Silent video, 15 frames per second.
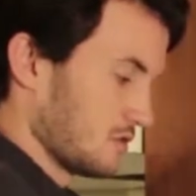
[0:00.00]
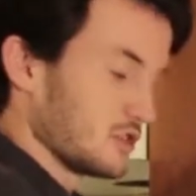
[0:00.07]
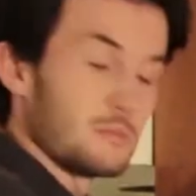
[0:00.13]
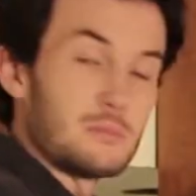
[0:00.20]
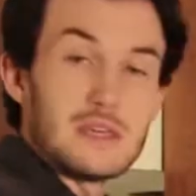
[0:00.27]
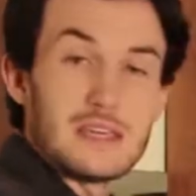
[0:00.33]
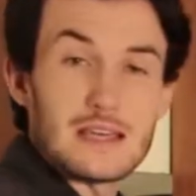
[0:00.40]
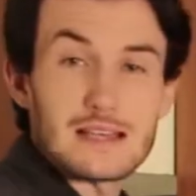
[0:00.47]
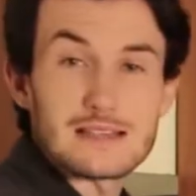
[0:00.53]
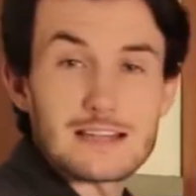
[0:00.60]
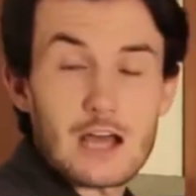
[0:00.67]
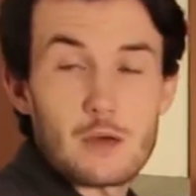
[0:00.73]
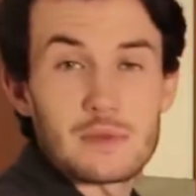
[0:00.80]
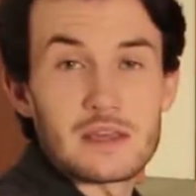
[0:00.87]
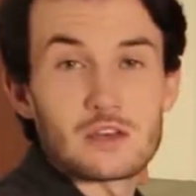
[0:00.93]
The meat has
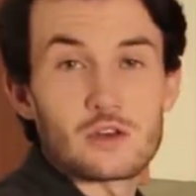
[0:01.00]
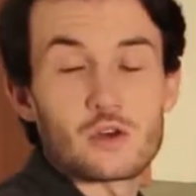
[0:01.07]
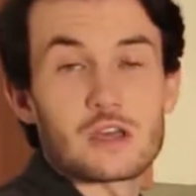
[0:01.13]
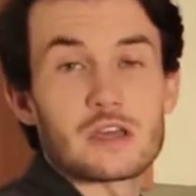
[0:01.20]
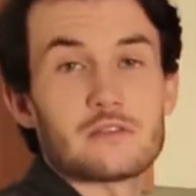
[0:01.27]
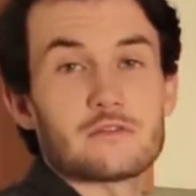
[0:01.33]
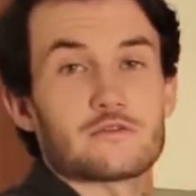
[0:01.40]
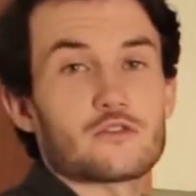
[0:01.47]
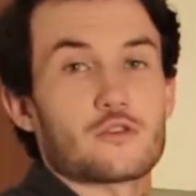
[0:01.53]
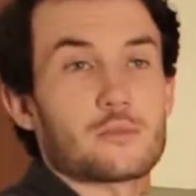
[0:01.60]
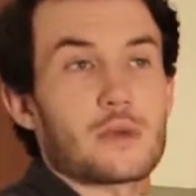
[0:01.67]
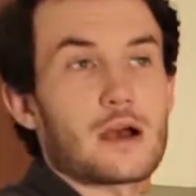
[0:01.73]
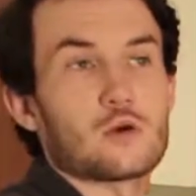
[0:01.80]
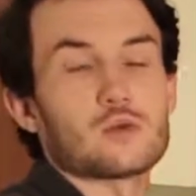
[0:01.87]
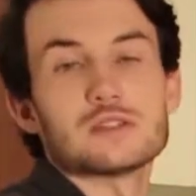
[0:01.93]
now been cooking for
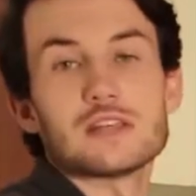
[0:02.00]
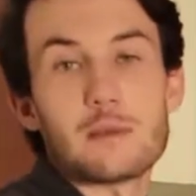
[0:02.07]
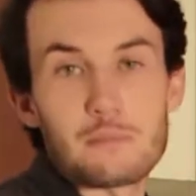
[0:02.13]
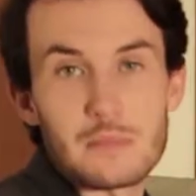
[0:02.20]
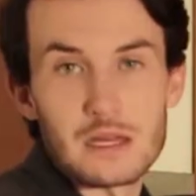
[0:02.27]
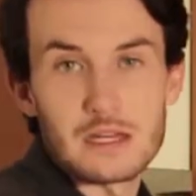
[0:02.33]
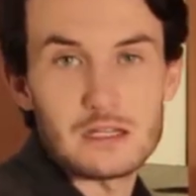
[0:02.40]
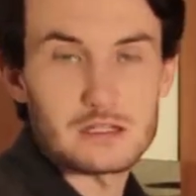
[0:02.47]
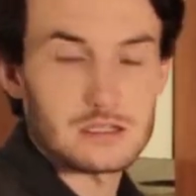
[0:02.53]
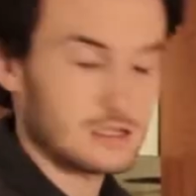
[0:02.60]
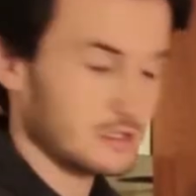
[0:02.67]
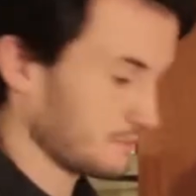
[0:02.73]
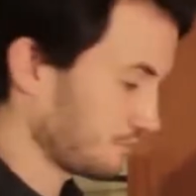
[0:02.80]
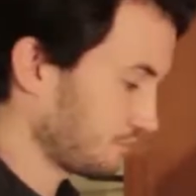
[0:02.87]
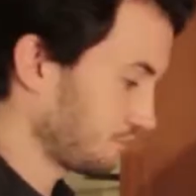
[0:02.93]
about 10 minutes.